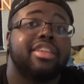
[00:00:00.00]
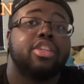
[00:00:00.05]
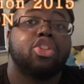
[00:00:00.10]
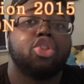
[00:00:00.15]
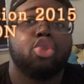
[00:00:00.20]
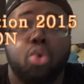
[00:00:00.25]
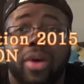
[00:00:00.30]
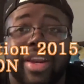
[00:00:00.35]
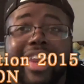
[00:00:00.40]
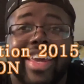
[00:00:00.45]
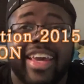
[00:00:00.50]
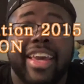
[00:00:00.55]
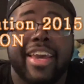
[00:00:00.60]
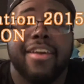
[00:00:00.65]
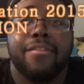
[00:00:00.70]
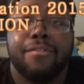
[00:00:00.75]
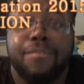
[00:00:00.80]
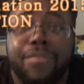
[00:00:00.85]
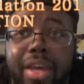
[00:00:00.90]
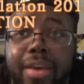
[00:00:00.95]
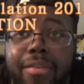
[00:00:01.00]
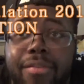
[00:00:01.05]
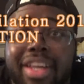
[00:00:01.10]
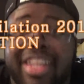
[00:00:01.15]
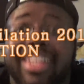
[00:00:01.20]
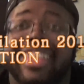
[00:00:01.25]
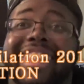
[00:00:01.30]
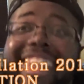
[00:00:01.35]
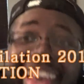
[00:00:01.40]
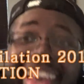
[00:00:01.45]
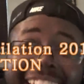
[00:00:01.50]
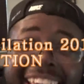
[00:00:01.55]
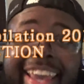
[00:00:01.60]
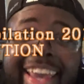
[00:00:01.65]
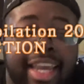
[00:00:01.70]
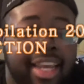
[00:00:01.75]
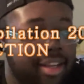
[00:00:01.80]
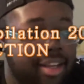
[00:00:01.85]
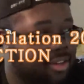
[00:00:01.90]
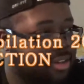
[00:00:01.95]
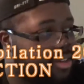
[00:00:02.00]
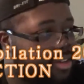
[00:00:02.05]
2015.